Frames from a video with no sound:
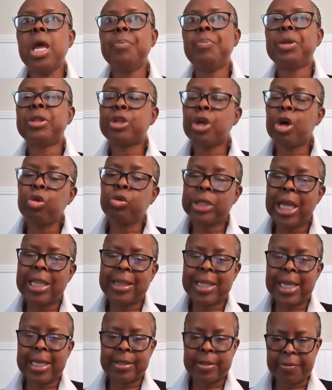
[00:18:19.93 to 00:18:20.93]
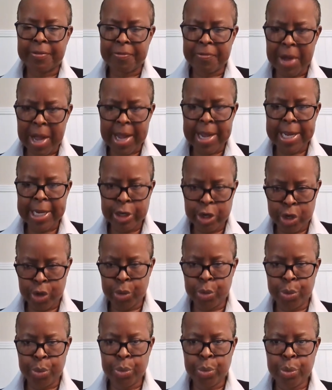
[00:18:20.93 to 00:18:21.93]
but don't let that define
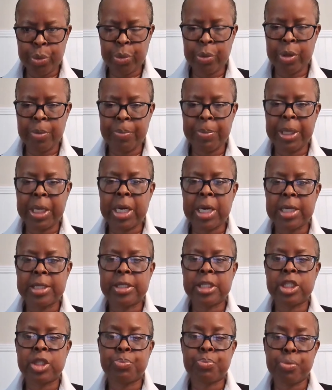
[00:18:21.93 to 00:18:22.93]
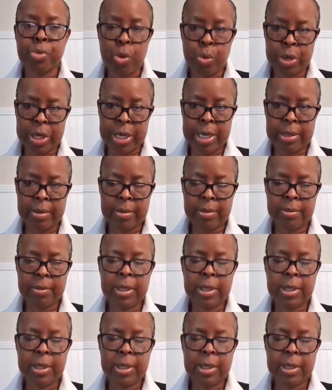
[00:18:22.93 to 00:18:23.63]
you because it's broken.